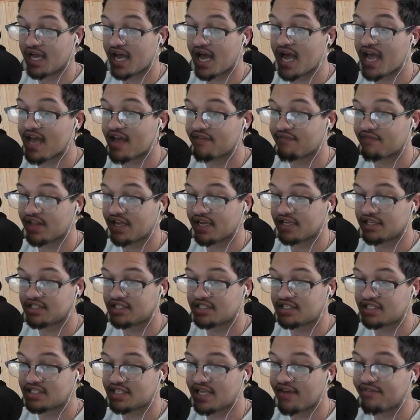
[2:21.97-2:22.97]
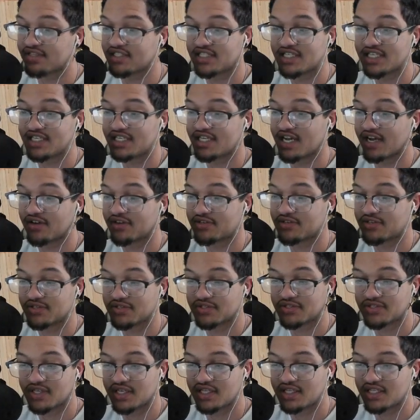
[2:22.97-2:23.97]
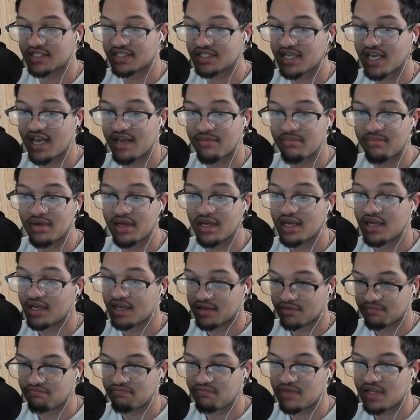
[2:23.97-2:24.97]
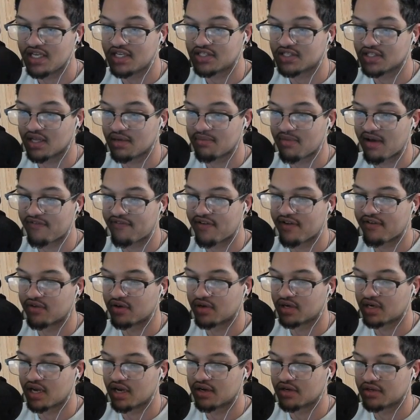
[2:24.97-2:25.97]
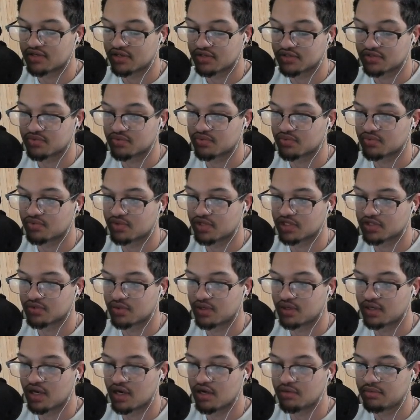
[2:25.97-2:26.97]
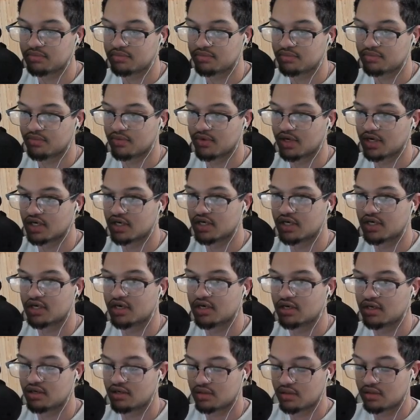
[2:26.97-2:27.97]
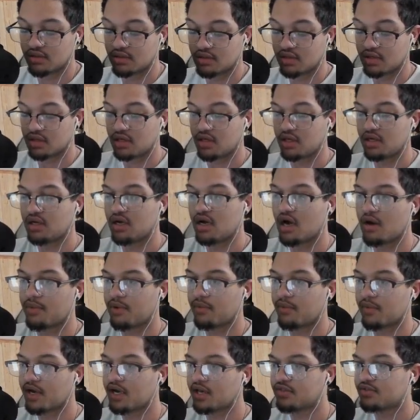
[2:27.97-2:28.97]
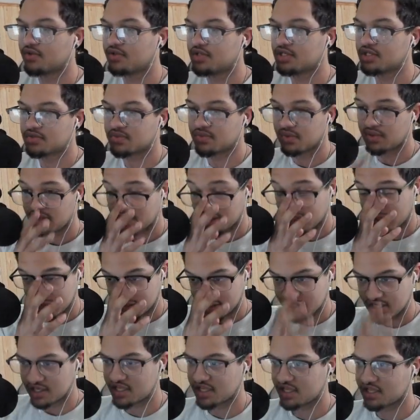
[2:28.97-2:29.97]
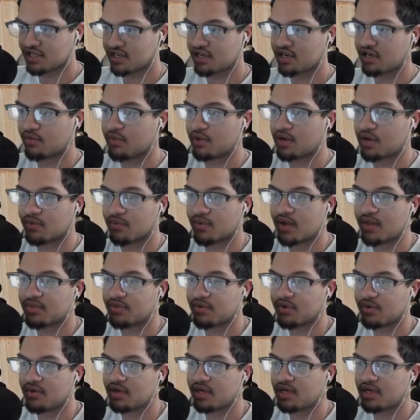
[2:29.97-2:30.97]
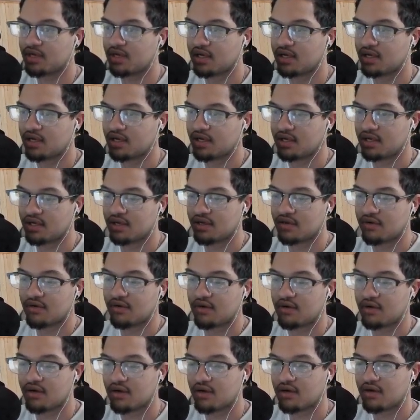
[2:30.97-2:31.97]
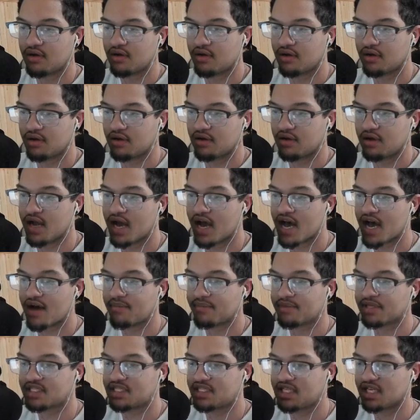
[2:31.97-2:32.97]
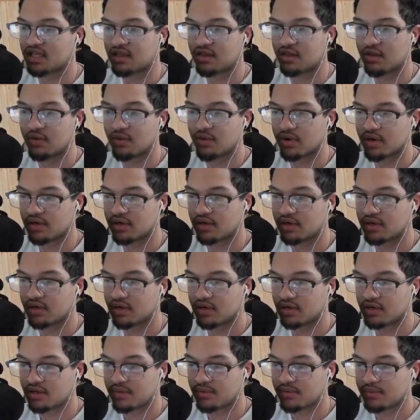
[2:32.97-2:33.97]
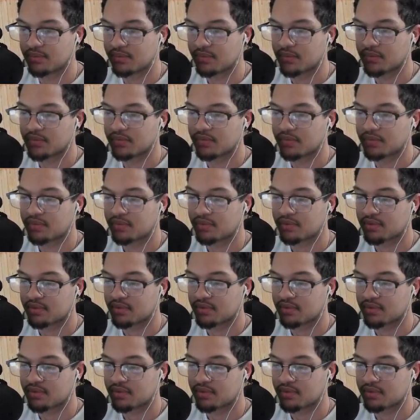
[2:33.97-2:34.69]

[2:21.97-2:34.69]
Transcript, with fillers: I have like seventeen characters in this game. Easily my favorite character is this one. Oh, we're... Are we running through this one? Um, do you think they're going to want to run through detected. It? Hammer Station security nah, I'm a Sith Lord. In progress.